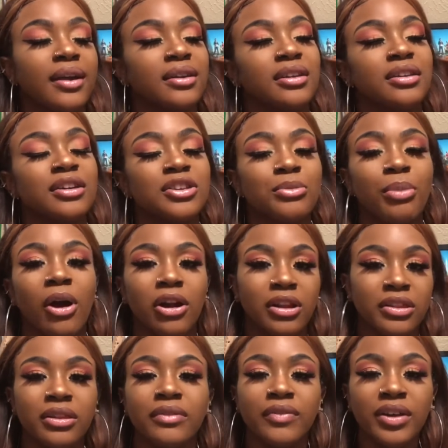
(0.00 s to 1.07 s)
in another part
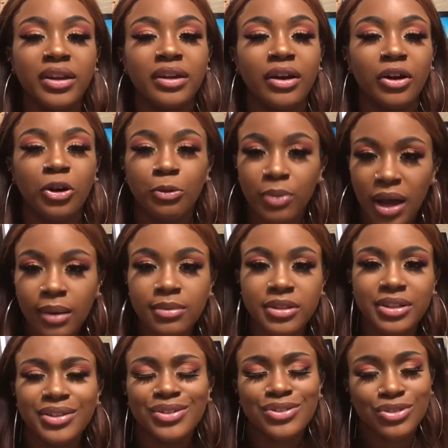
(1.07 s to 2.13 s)
of the video,
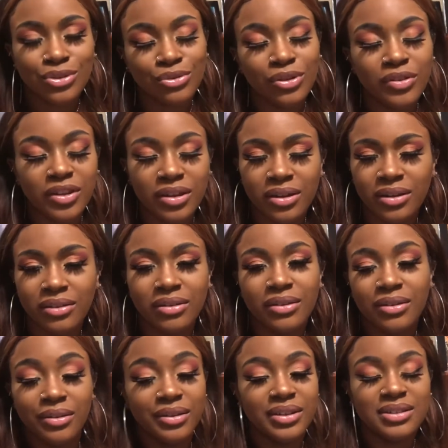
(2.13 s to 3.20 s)
probably sooner than
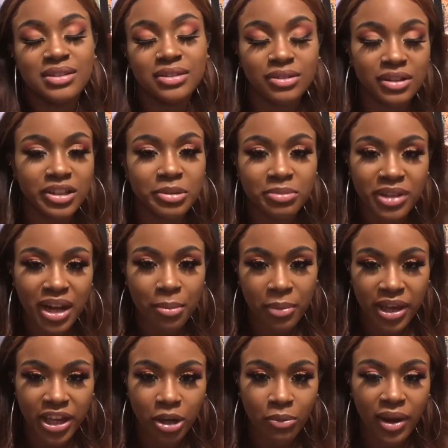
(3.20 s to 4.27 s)
this little clip that I'm
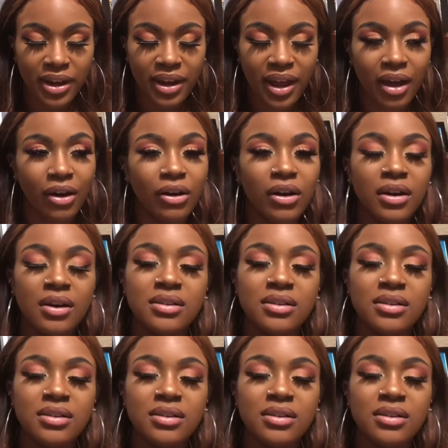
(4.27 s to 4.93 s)
making right now,